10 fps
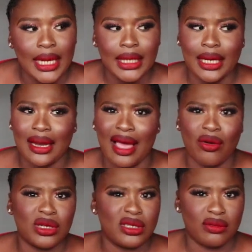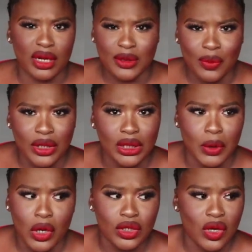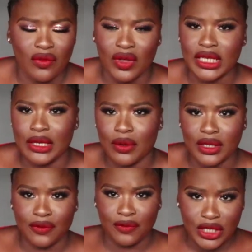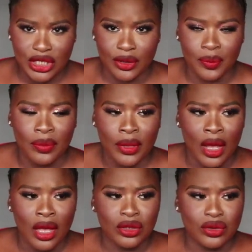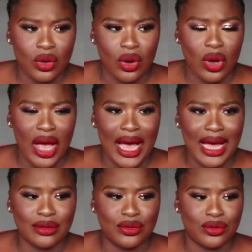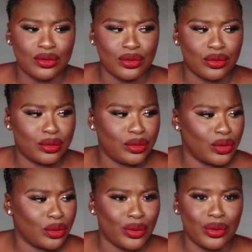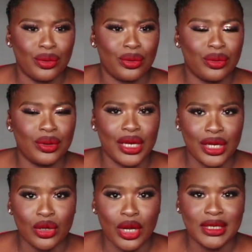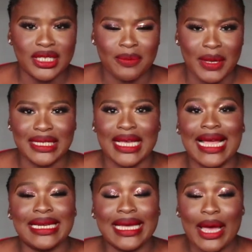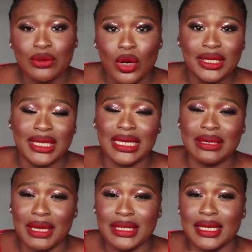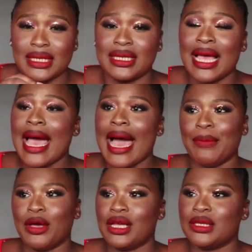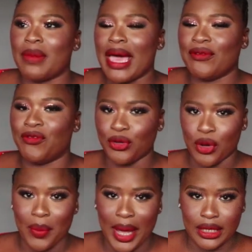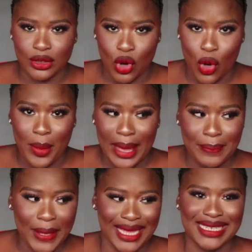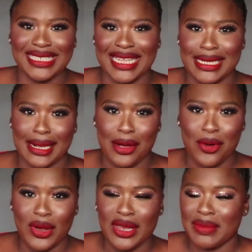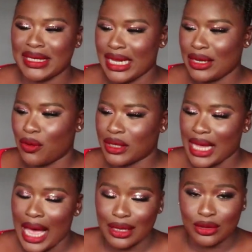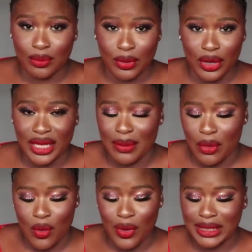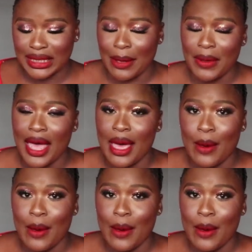and then I wasn't responding because obviously it was fishy. So I had to, you know, ignore this person, and he kept on sending messages. And because my phone number is on my page, he started calling me, sending WhatsApp. I had to block him on WhatsApp,